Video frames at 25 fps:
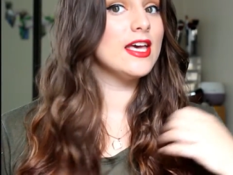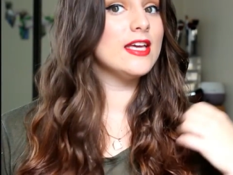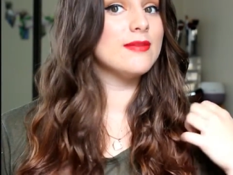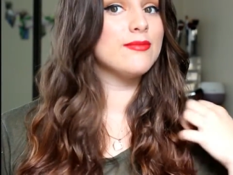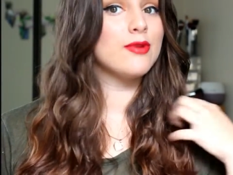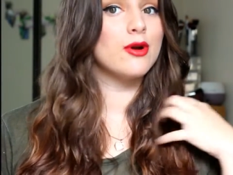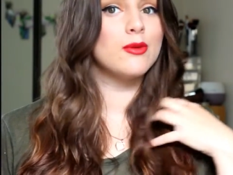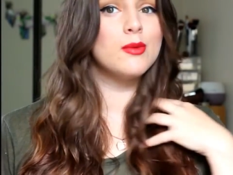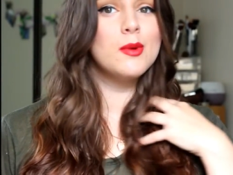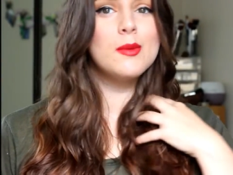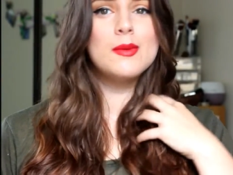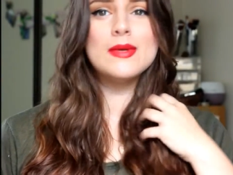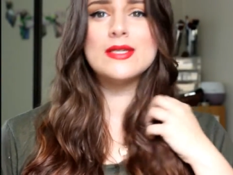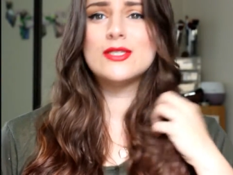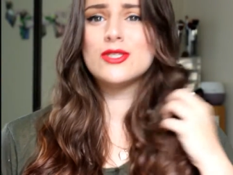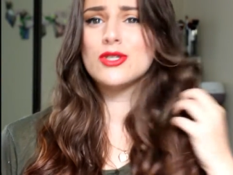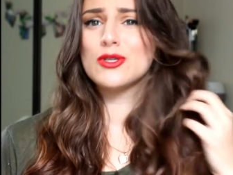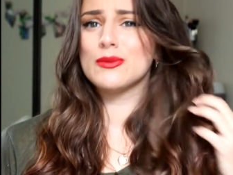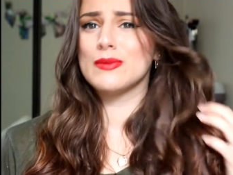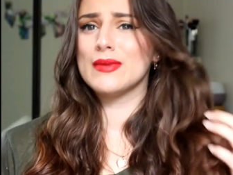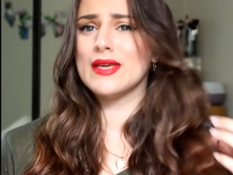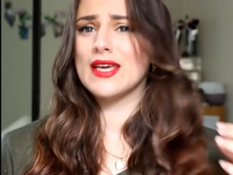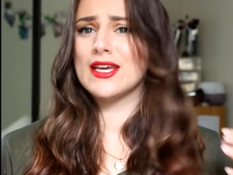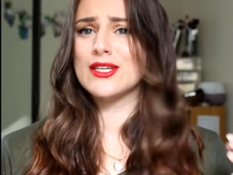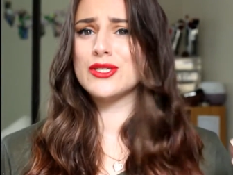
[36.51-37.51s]
It probably
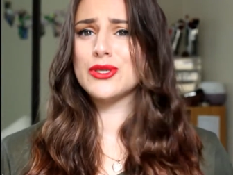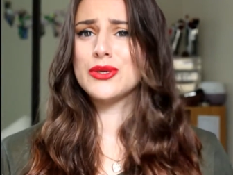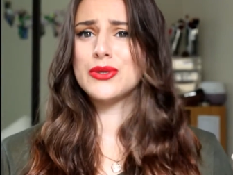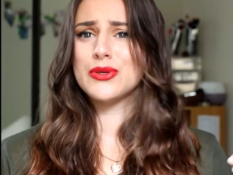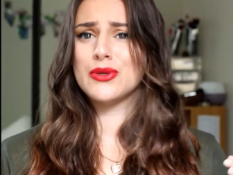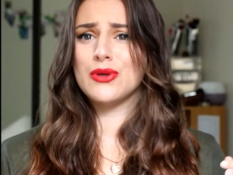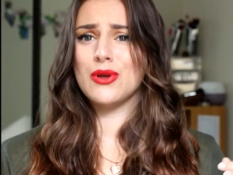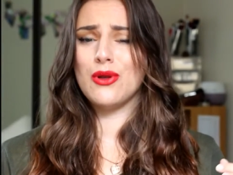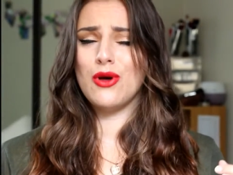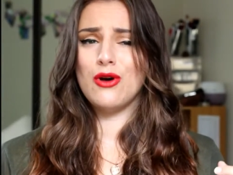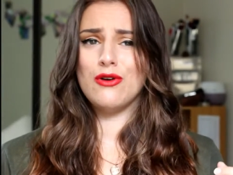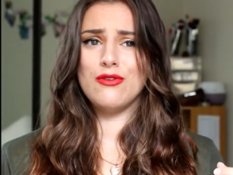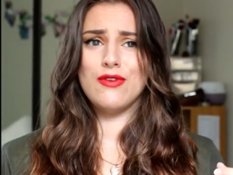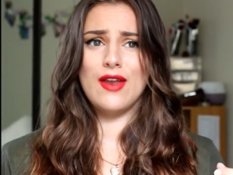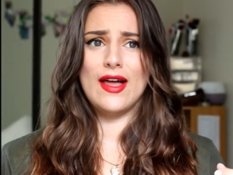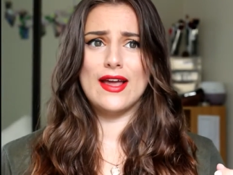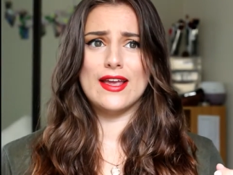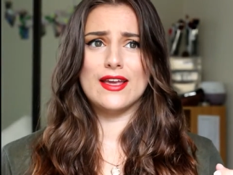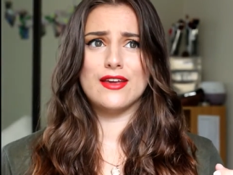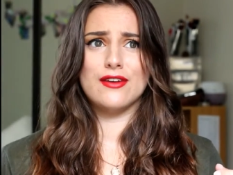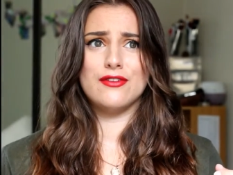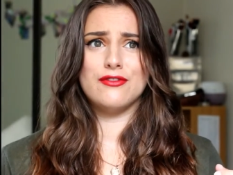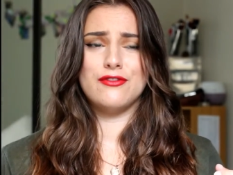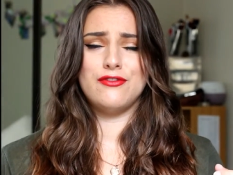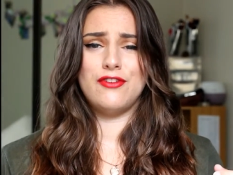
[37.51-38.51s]
took me a total of
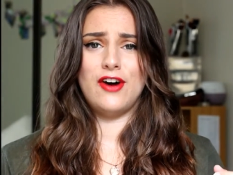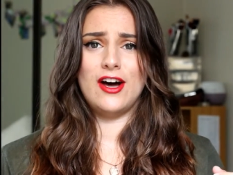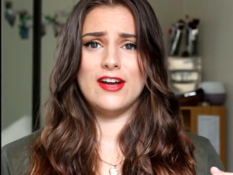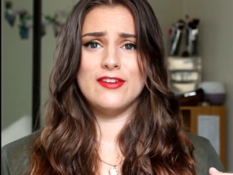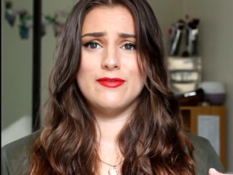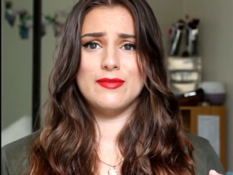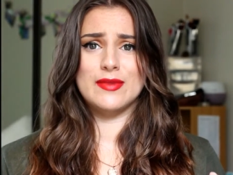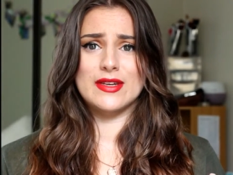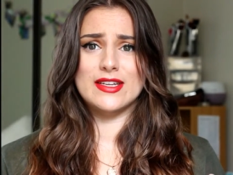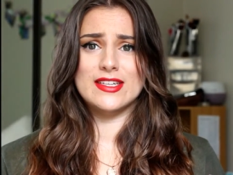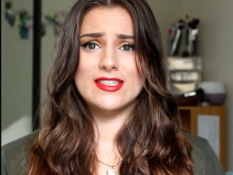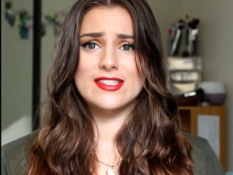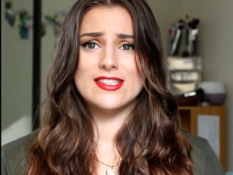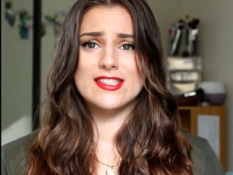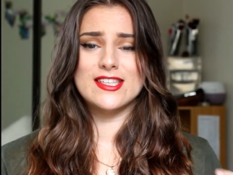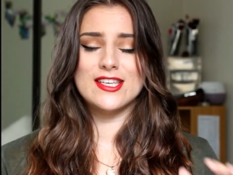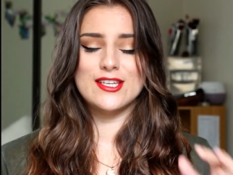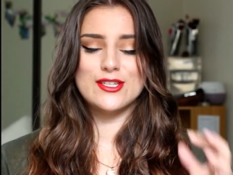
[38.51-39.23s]
like five minutes.